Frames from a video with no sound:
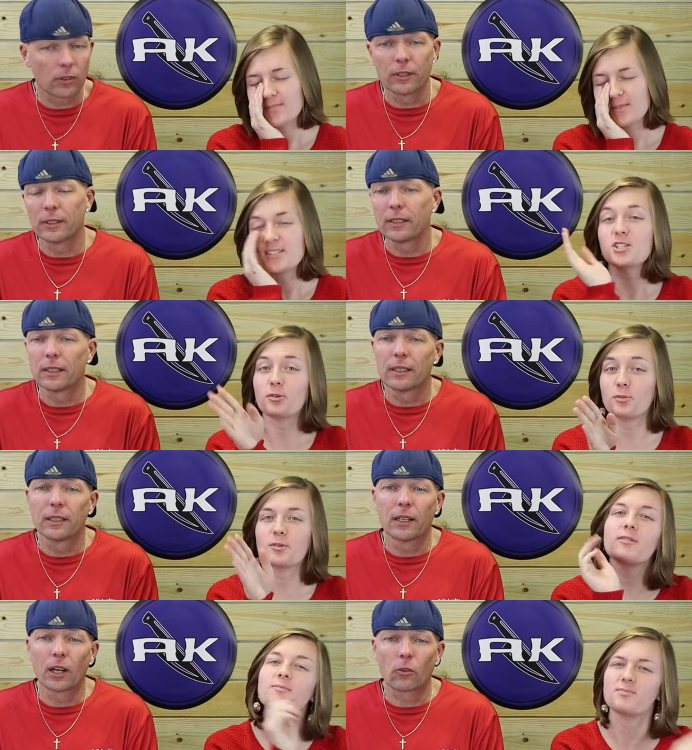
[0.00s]
Speaker 1: Well,
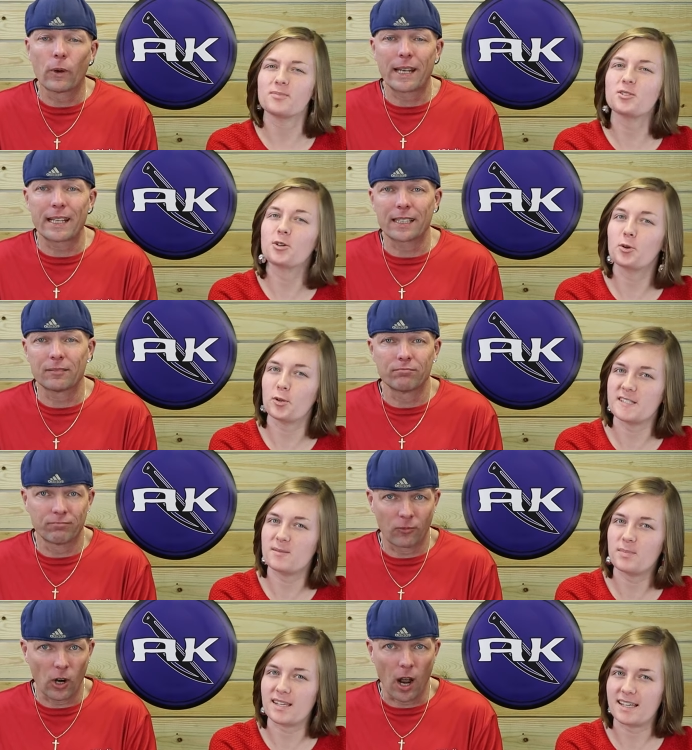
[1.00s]
we're heretic.
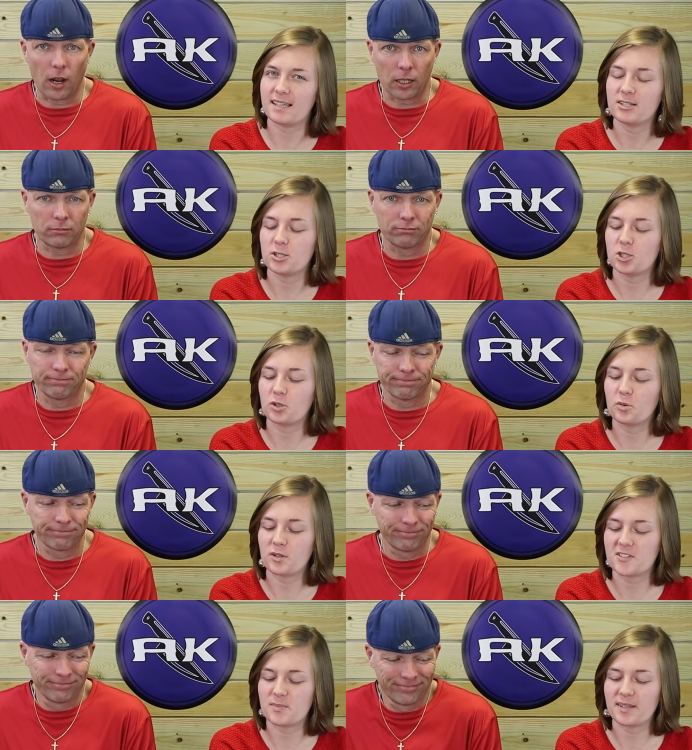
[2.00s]
Crispy. Rock.
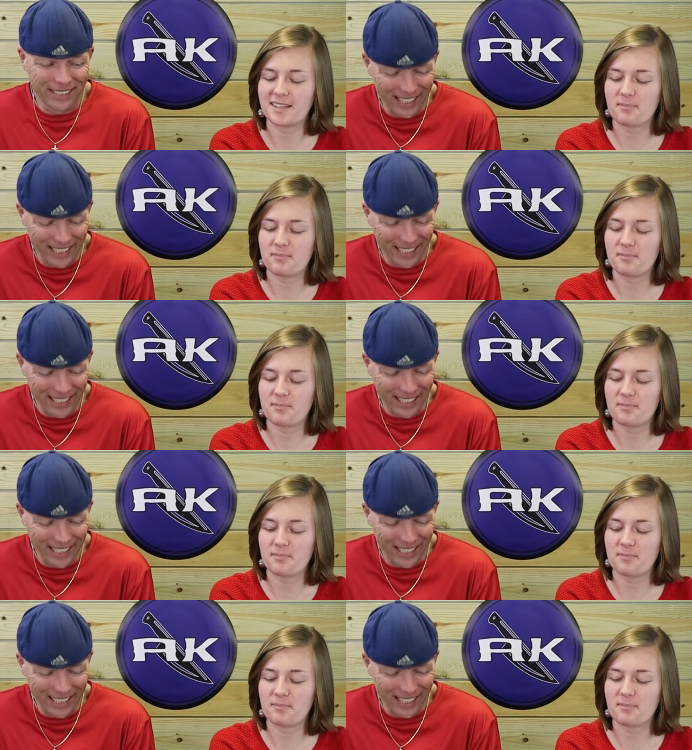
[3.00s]
Crispy.